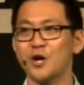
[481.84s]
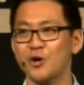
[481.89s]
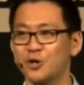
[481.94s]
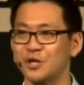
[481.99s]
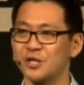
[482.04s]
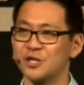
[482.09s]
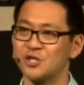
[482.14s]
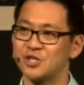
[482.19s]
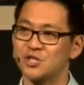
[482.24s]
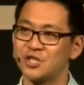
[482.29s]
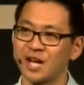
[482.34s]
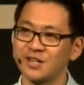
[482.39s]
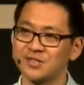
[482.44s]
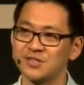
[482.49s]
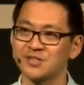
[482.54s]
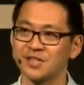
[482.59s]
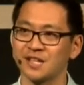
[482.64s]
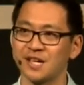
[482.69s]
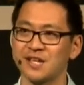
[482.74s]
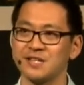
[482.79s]
who can just
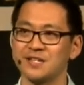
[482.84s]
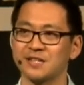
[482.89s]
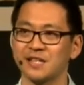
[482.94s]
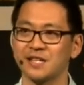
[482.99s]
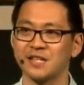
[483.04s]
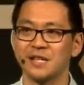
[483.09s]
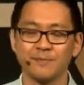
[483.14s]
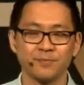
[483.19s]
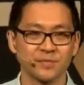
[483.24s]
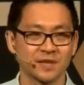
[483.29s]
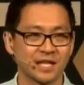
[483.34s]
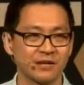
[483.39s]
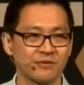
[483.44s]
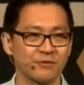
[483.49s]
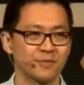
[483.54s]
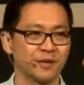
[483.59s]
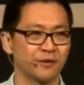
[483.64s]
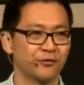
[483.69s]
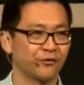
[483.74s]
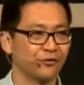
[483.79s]
as easily give
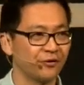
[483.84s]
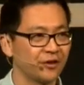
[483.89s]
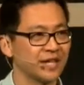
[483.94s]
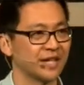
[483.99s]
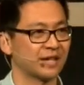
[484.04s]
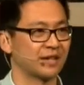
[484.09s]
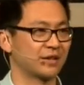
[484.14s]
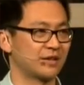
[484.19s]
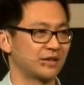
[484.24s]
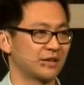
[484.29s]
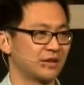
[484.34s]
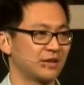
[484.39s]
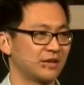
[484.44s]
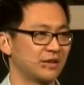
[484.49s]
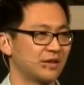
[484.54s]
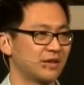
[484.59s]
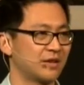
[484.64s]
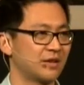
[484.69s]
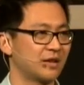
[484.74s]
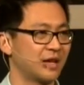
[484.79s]
him the flick
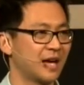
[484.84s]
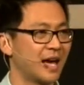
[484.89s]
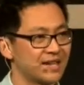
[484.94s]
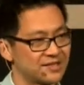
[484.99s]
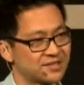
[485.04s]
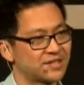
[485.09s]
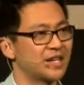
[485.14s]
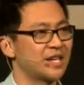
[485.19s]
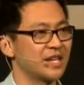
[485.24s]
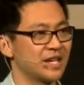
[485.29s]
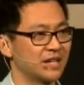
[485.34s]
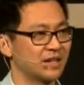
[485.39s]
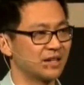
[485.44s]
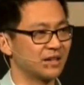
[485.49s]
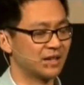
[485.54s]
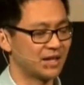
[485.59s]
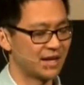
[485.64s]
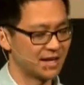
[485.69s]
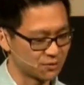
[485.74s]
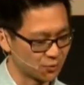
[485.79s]
as
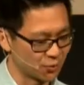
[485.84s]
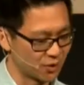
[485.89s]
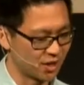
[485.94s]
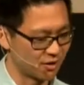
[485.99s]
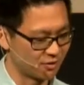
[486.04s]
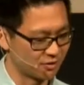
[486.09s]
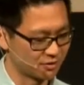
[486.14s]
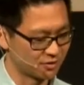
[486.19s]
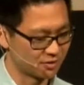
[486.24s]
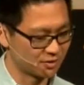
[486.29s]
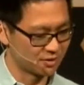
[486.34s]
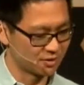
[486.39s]
king as well.